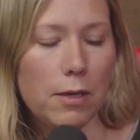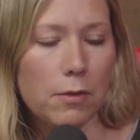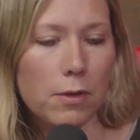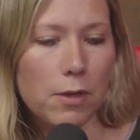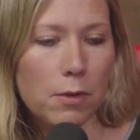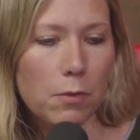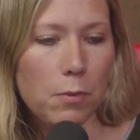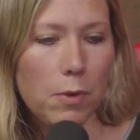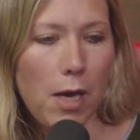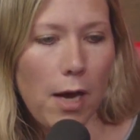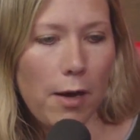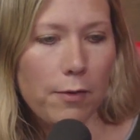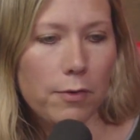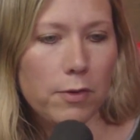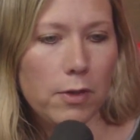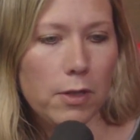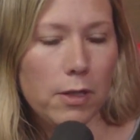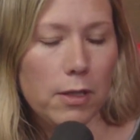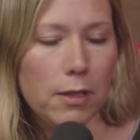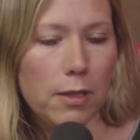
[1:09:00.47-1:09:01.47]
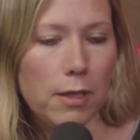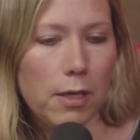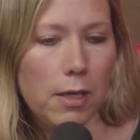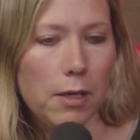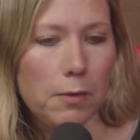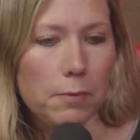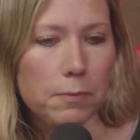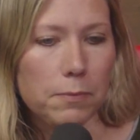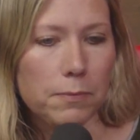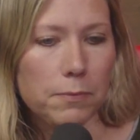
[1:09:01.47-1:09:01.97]
I don't think we have
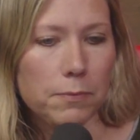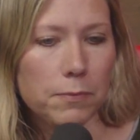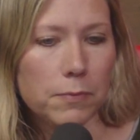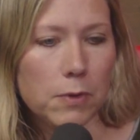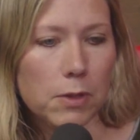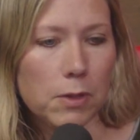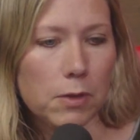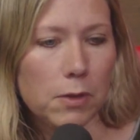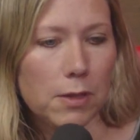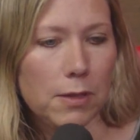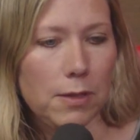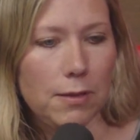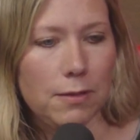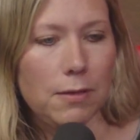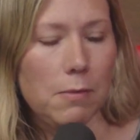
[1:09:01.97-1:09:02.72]
to look at